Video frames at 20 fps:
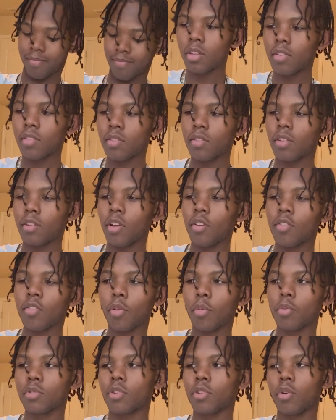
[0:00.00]
There's so
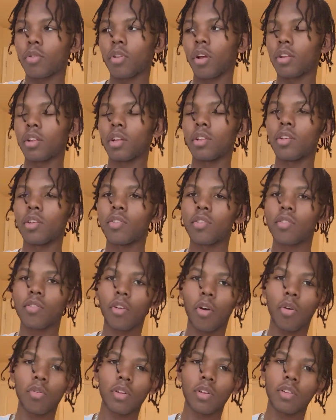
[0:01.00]
much going on, and this is
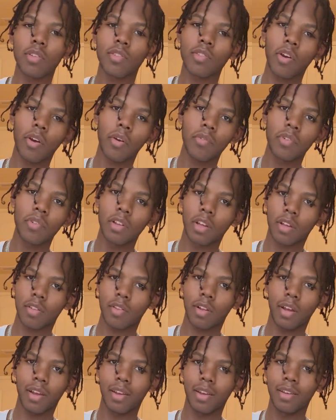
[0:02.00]
only the start of the next
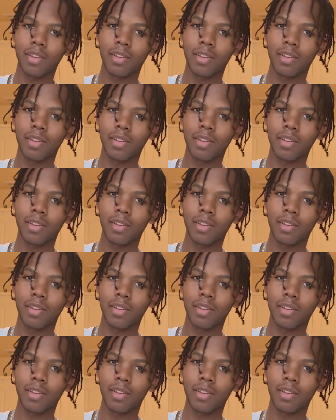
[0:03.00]
day.